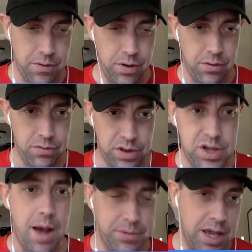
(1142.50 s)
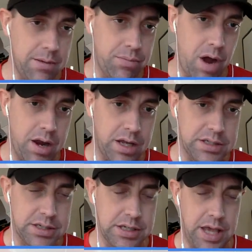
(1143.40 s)
for the top 10
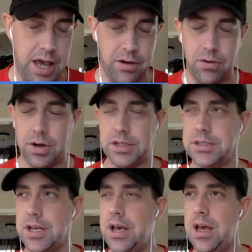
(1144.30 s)
products in categories.